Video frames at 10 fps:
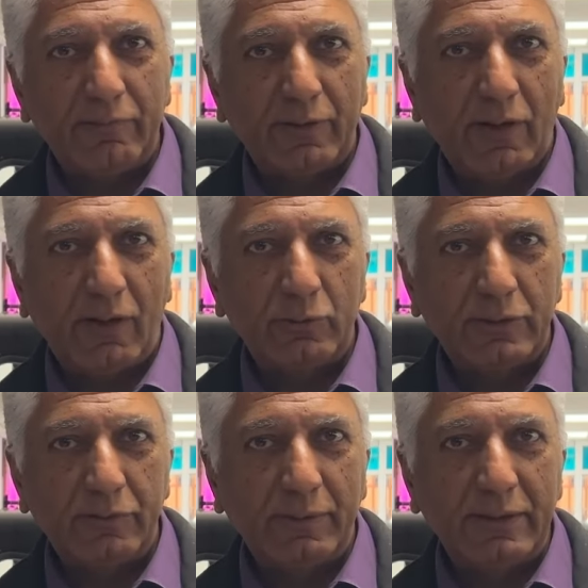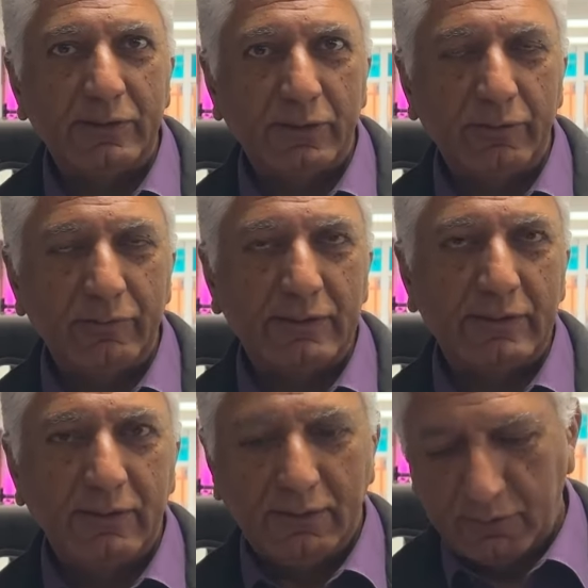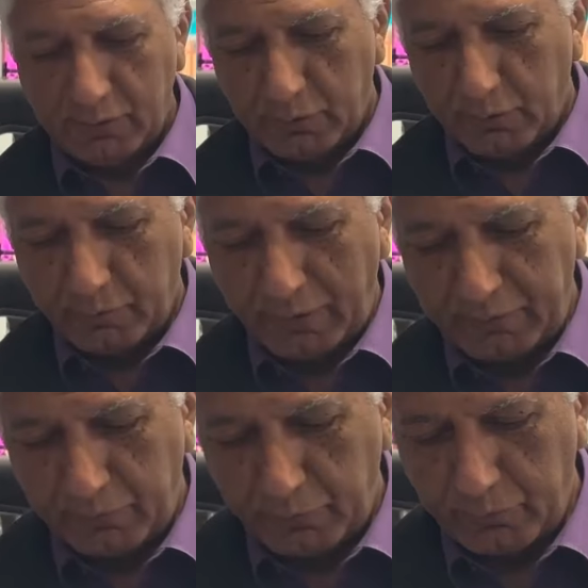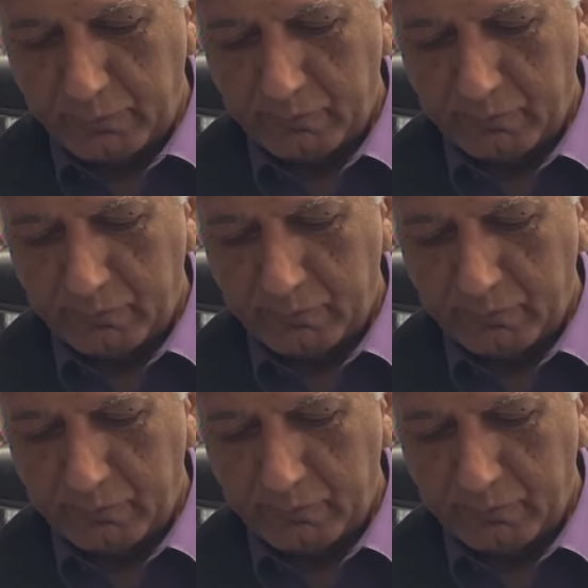for cars which have been serviced all the way through